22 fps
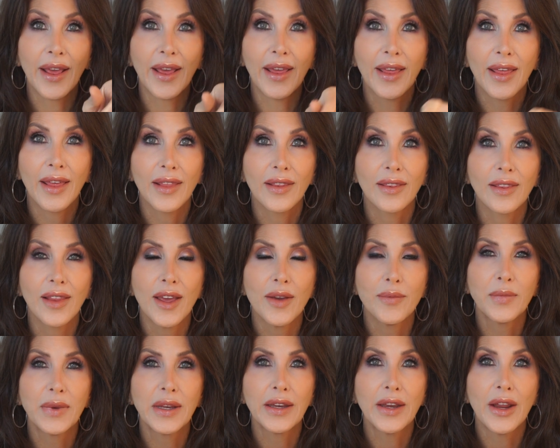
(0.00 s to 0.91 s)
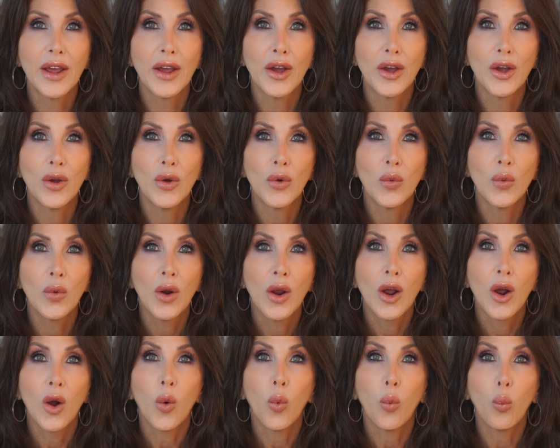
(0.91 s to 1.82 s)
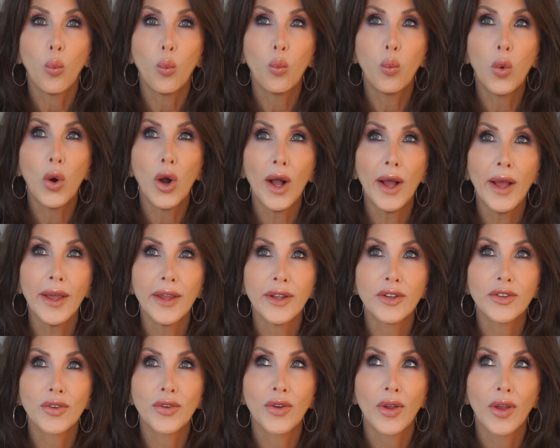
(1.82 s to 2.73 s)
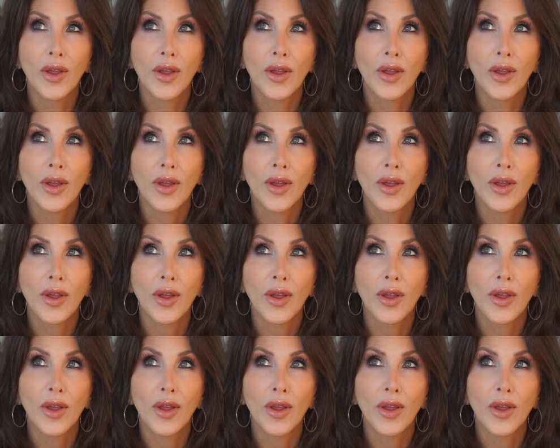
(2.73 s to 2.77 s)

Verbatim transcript: and let me know what